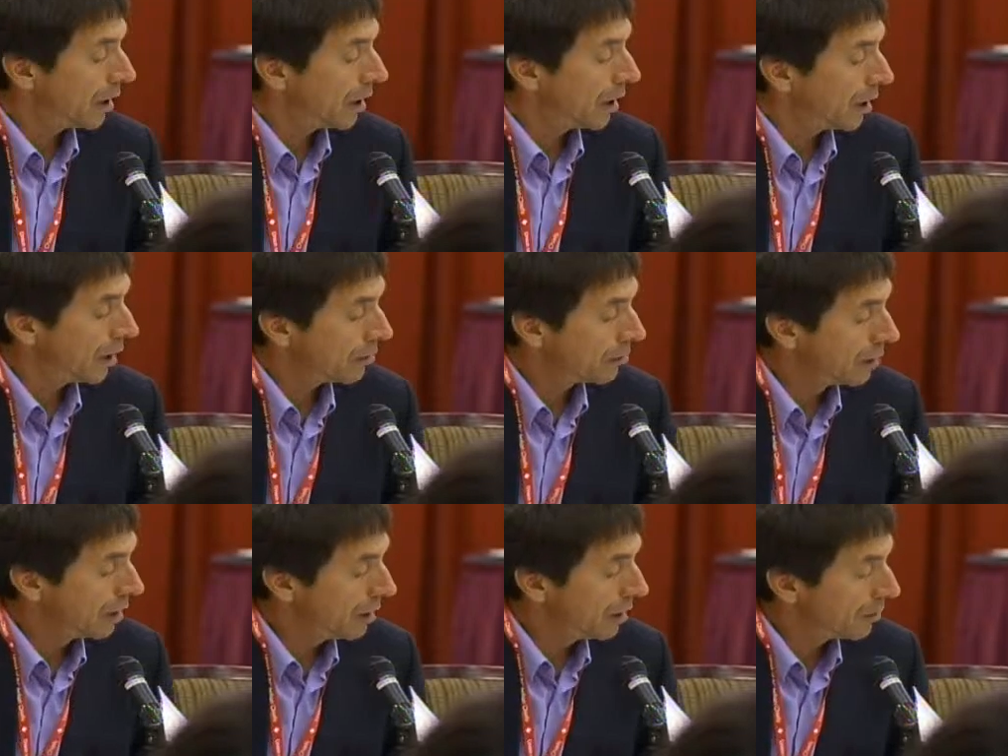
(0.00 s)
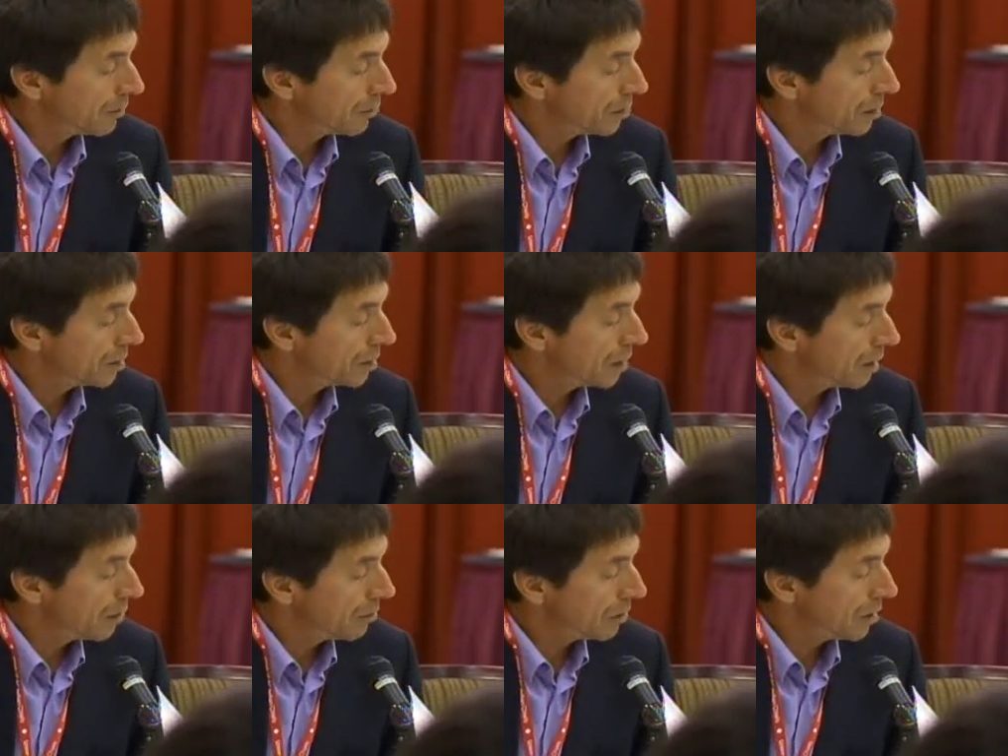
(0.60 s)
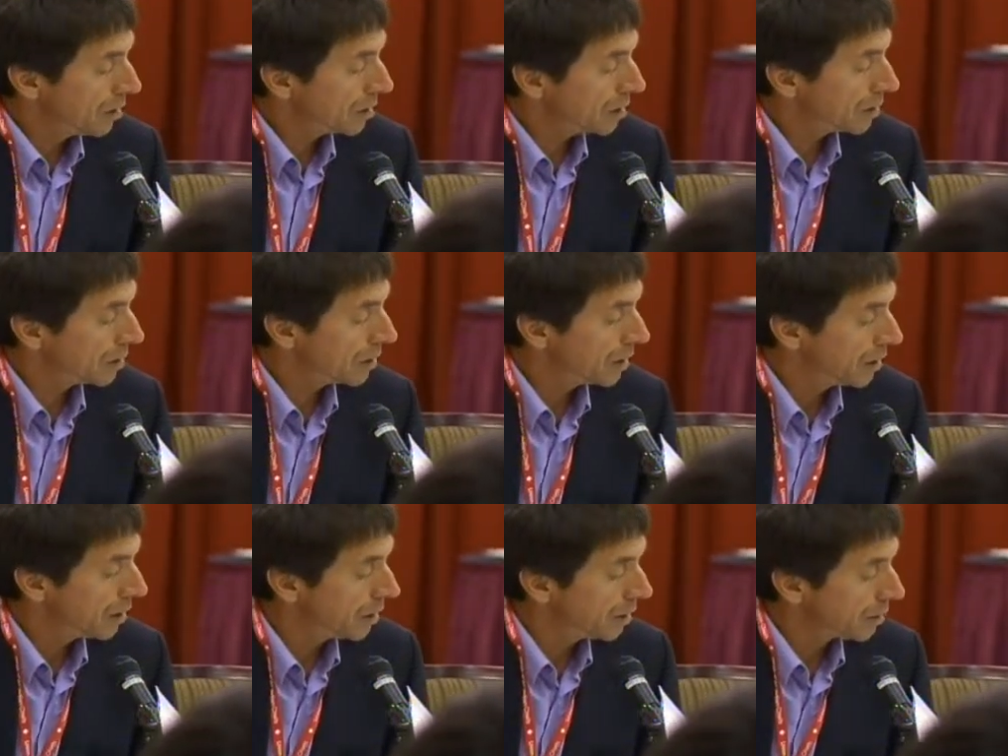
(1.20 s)
I really appreciate what you had
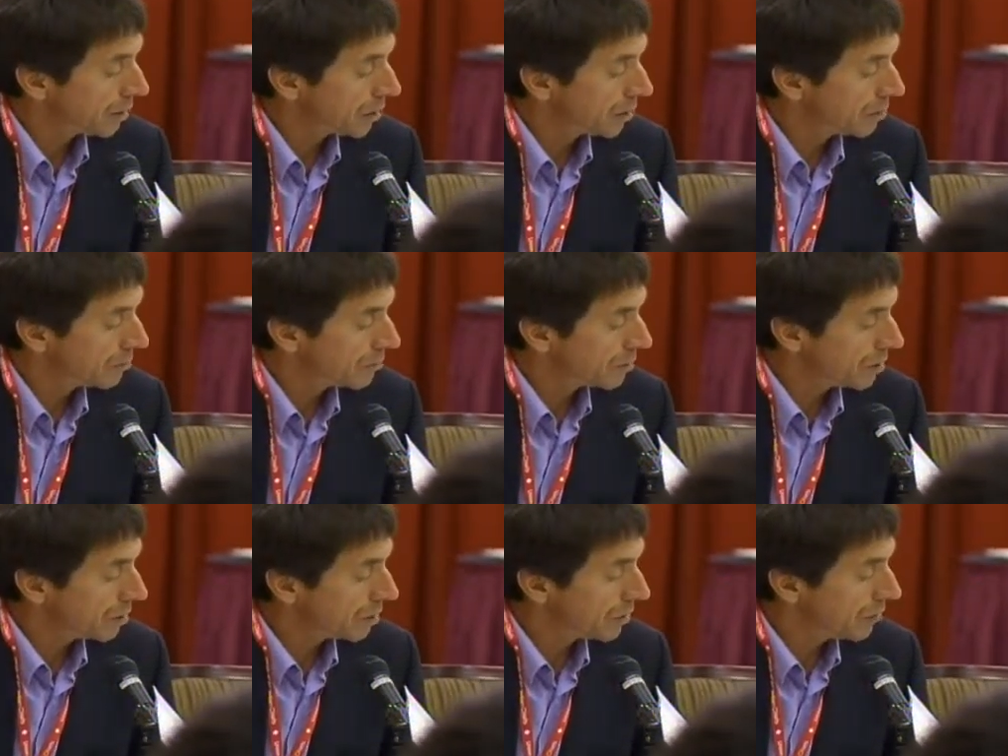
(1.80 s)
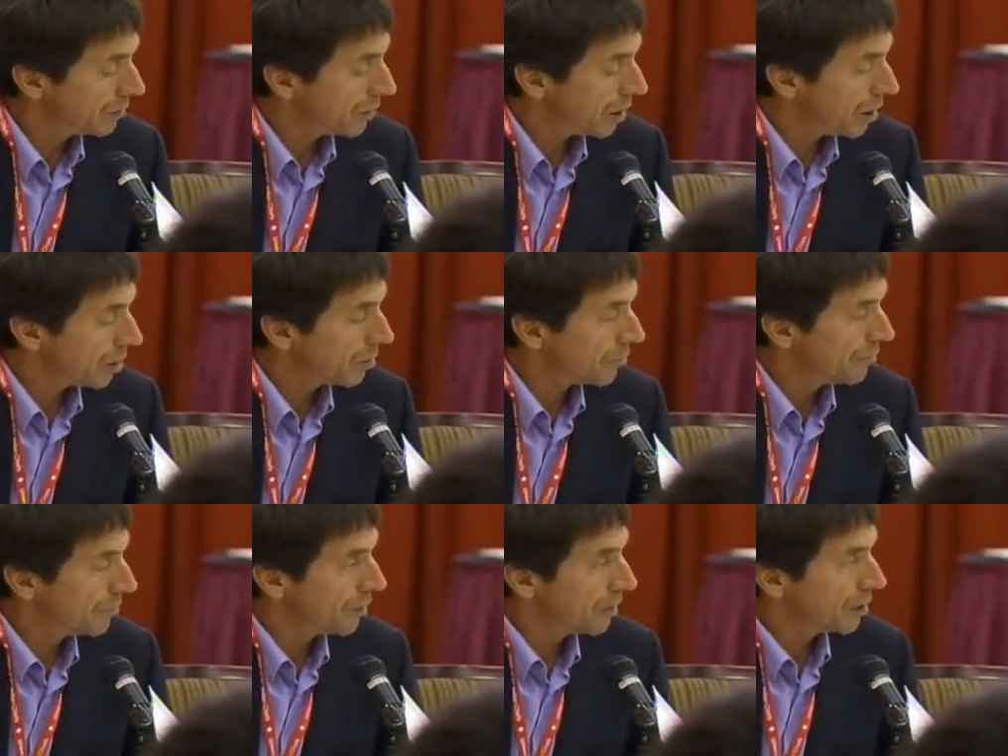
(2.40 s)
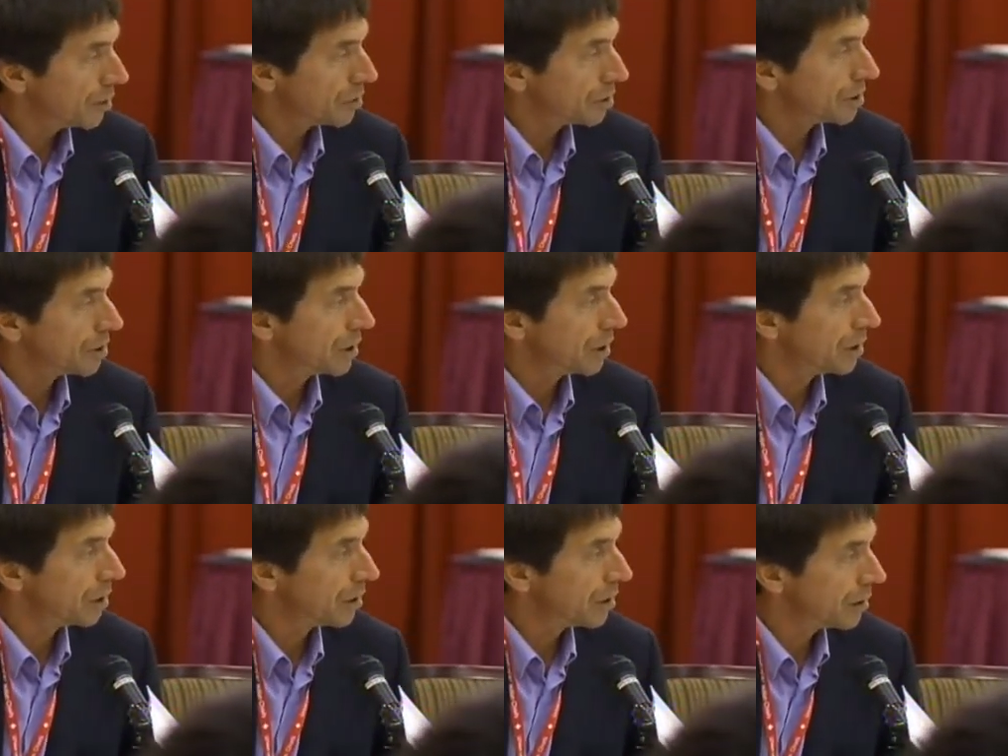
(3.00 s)
said in terms of our fair
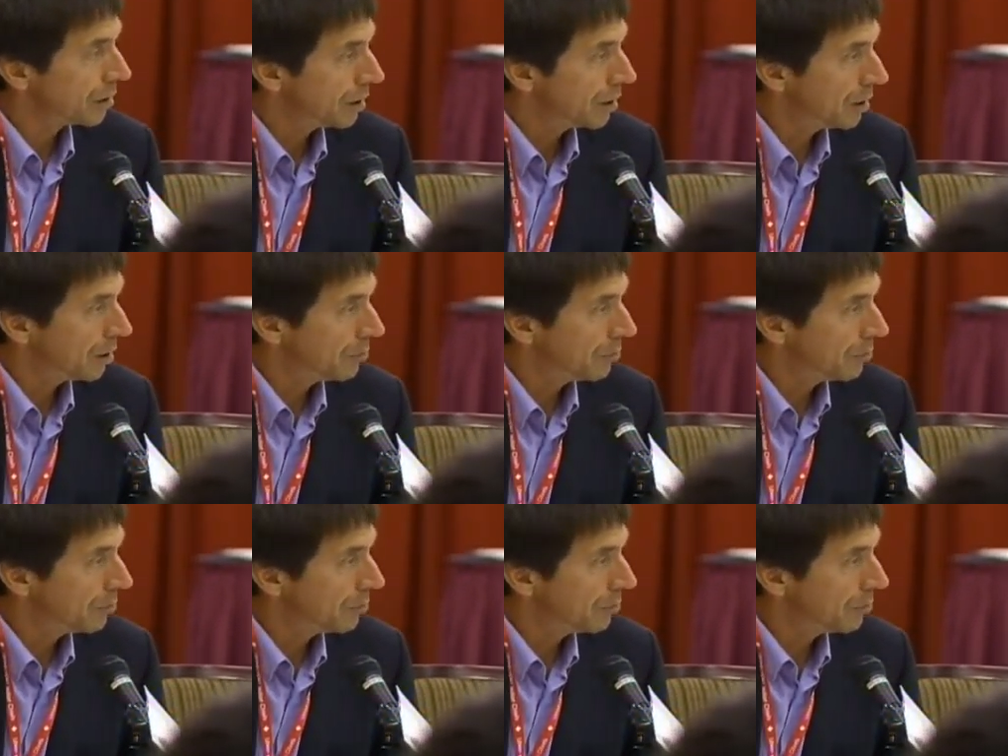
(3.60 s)
share.